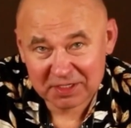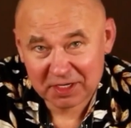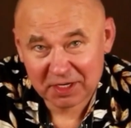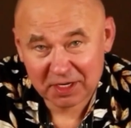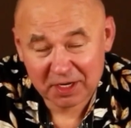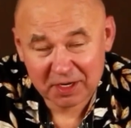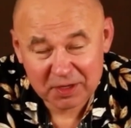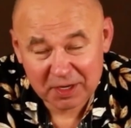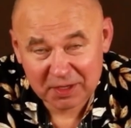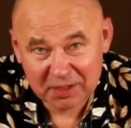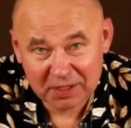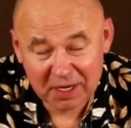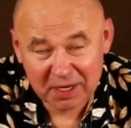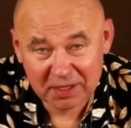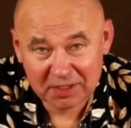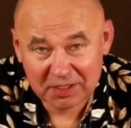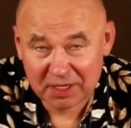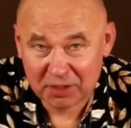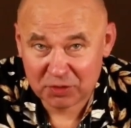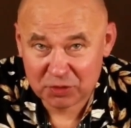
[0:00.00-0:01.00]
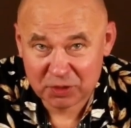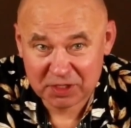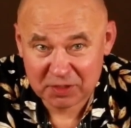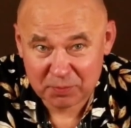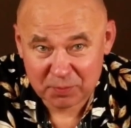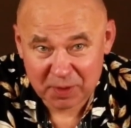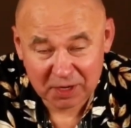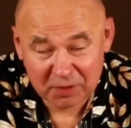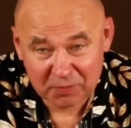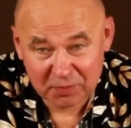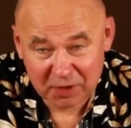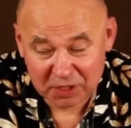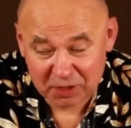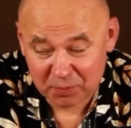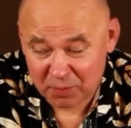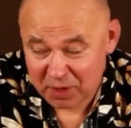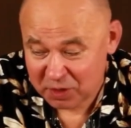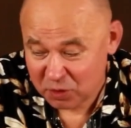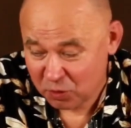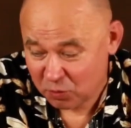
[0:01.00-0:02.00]
clear that the eccentrics play a
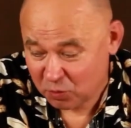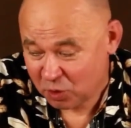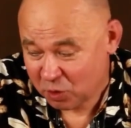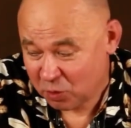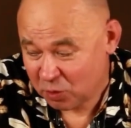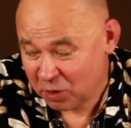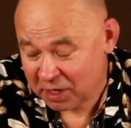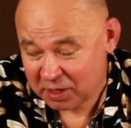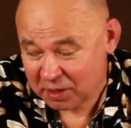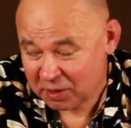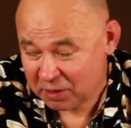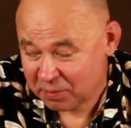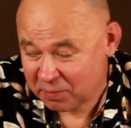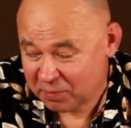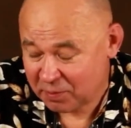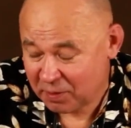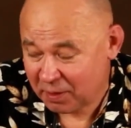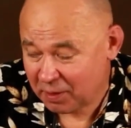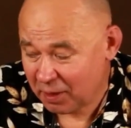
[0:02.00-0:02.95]
fundamental role here.